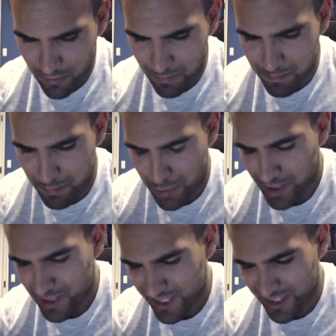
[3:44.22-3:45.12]
We can
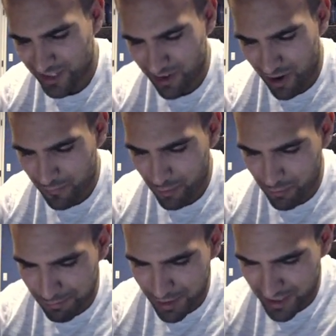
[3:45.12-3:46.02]
build this thing as an
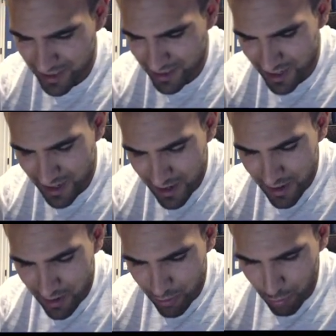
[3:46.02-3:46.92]
off-road beast.
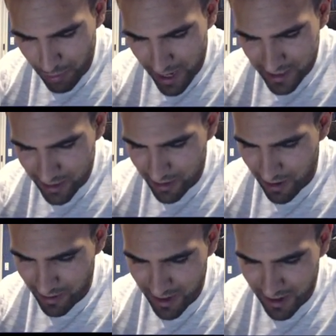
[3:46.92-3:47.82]
Oh, black,
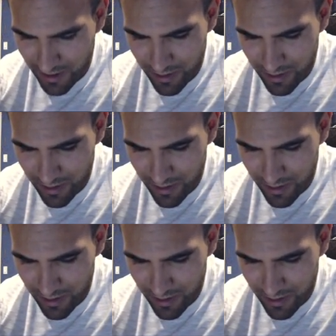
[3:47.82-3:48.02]
no, yeah.